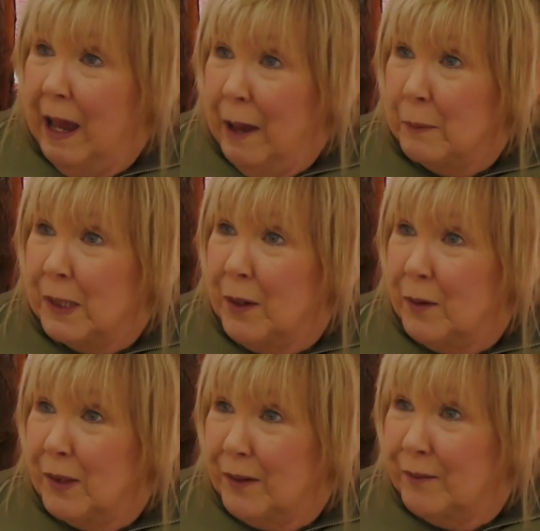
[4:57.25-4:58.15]

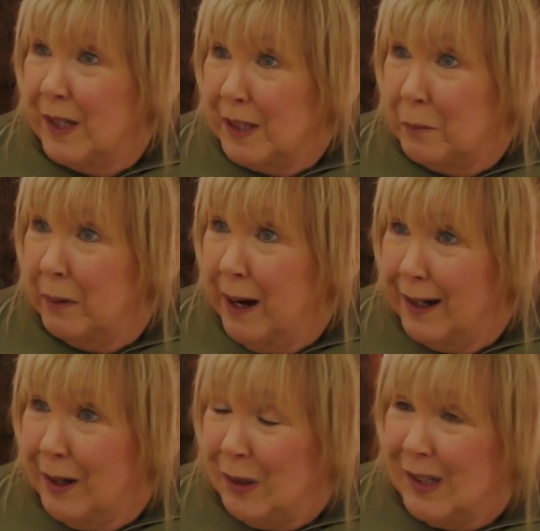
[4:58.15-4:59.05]
episodes of The
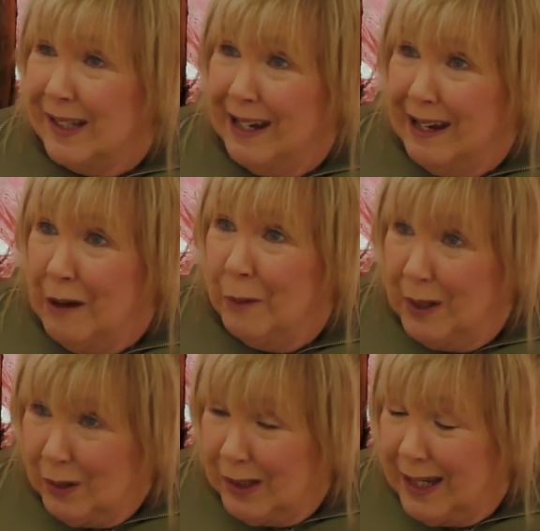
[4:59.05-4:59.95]
Sopranos. And
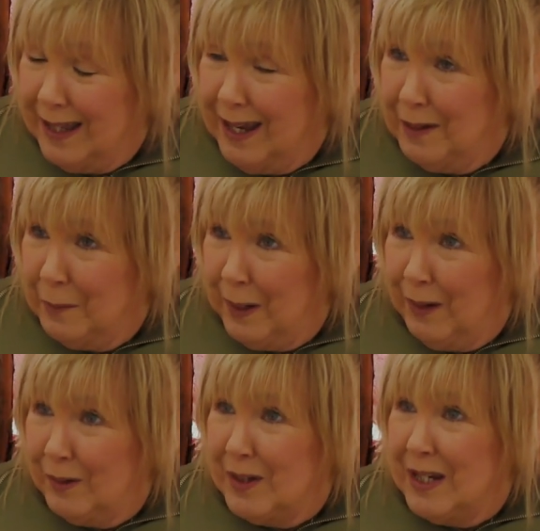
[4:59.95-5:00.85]
when you said that
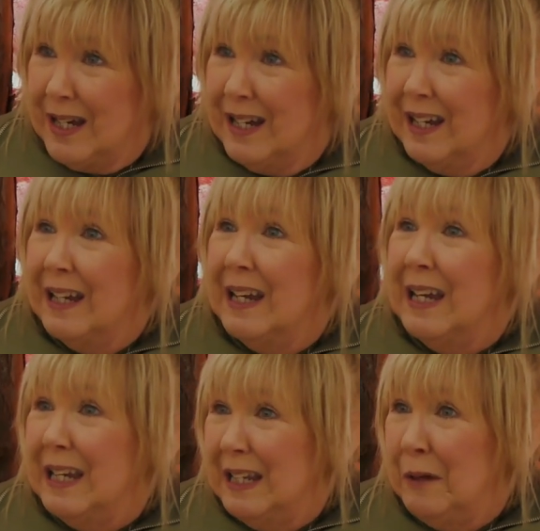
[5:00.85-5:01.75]
about
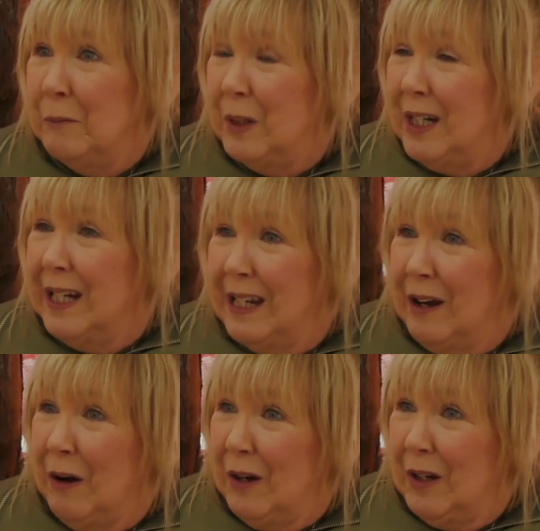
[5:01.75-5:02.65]
him
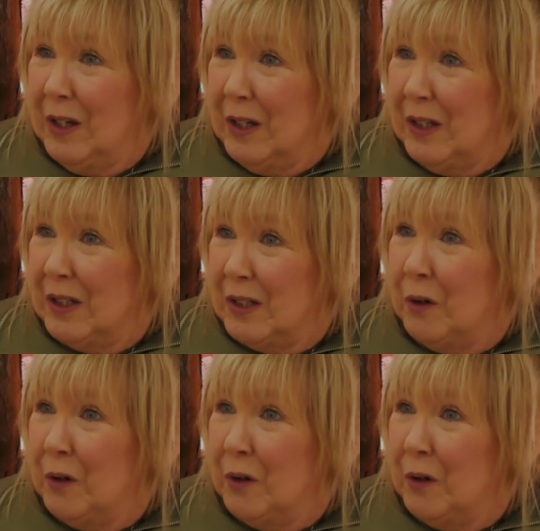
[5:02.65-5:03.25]
cheating on his